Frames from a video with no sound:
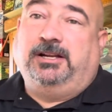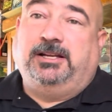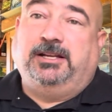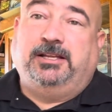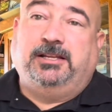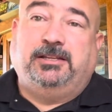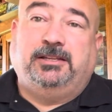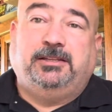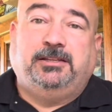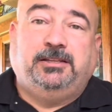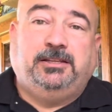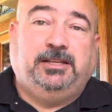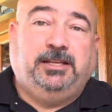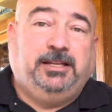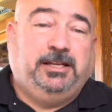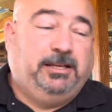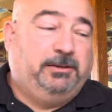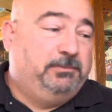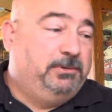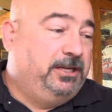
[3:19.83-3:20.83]
to hit
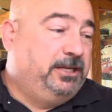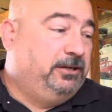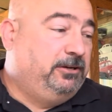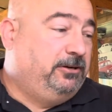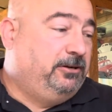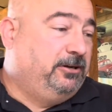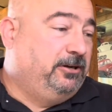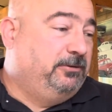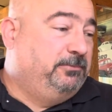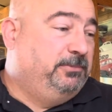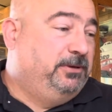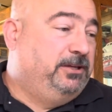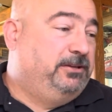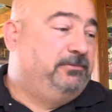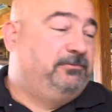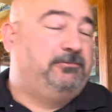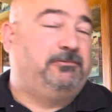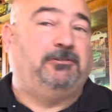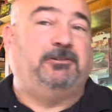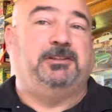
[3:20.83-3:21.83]
anybody hard, but
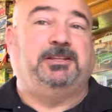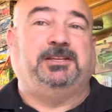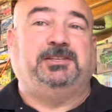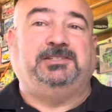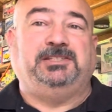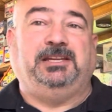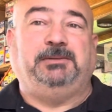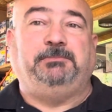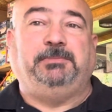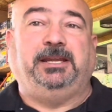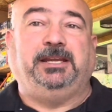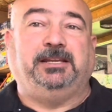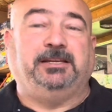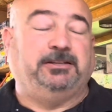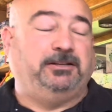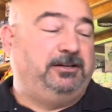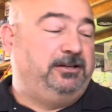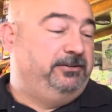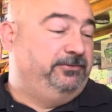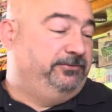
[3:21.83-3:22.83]
where they say make an
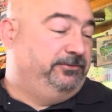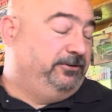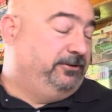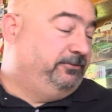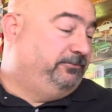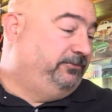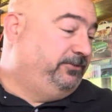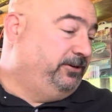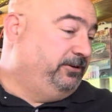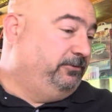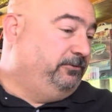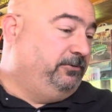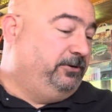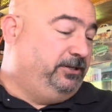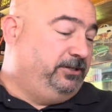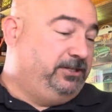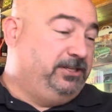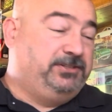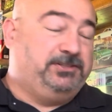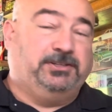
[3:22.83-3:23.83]
offer, I figure, well, it
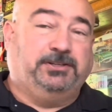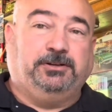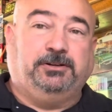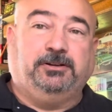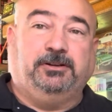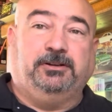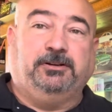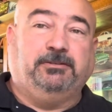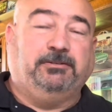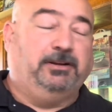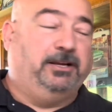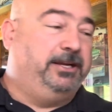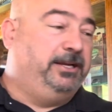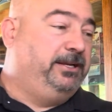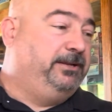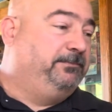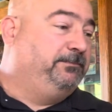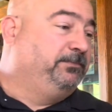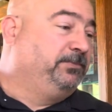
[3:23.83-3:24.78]
doesn't hurt, right?